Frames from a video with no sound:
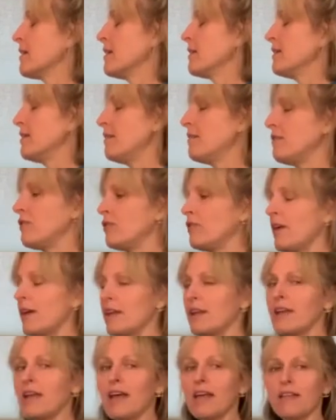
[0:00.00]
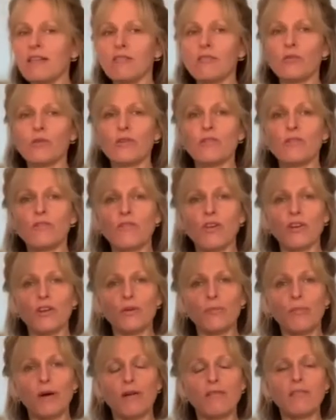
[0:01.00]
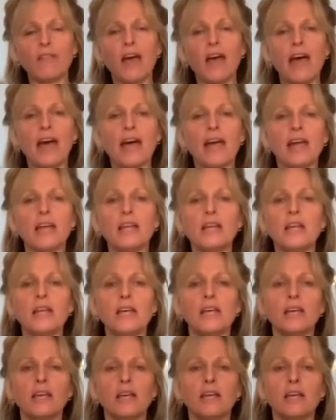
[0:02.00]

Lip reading: Let's do that again. So I'm going to start above the head.